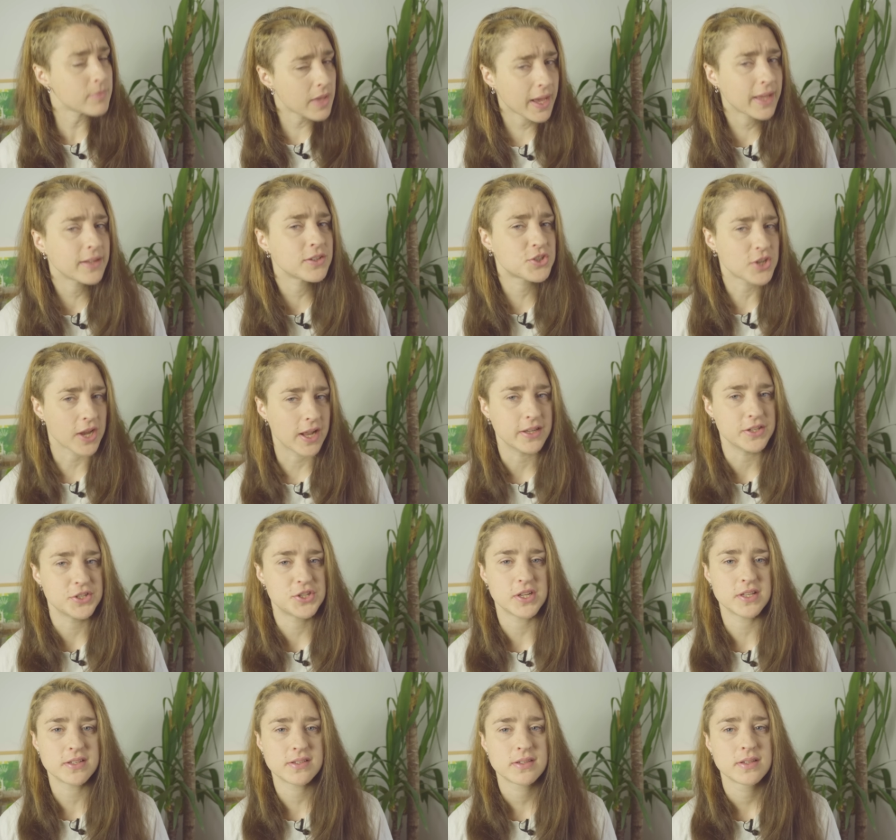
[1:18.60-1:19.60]
and
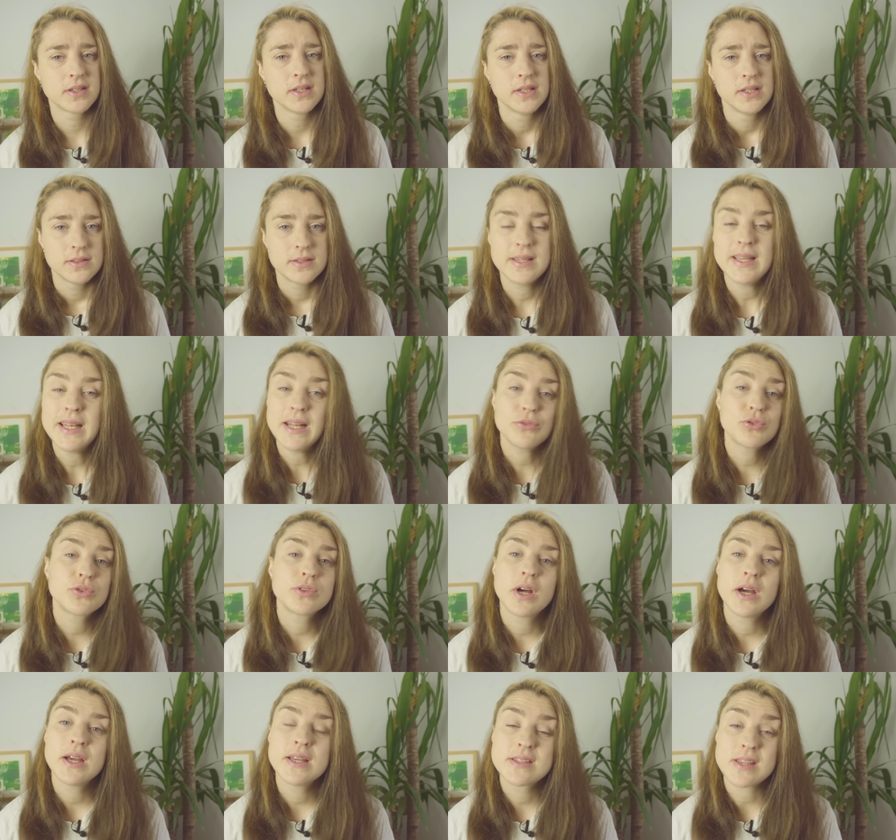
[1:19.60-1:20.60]
challenges. Sea level
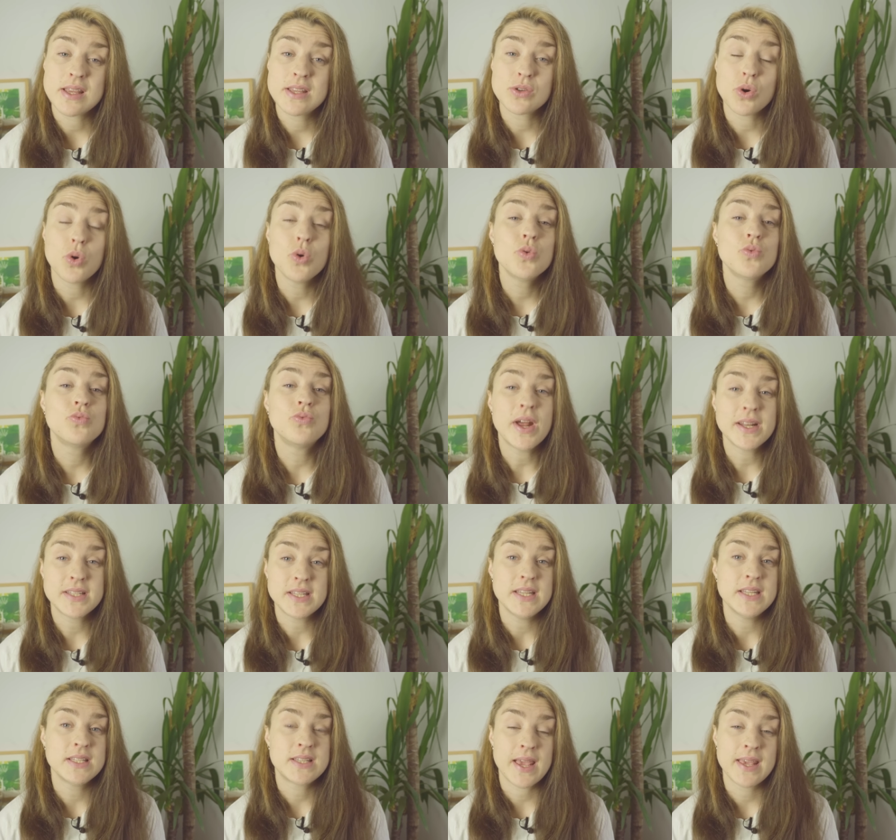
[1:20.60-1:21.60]
rise is
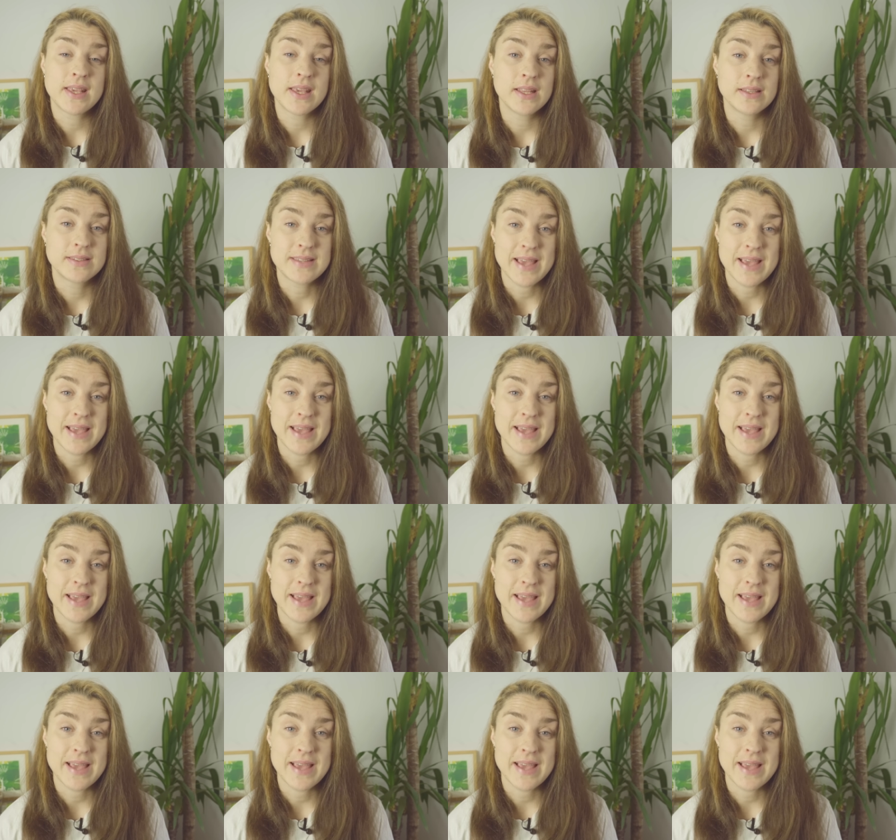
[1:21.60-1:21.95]
already taking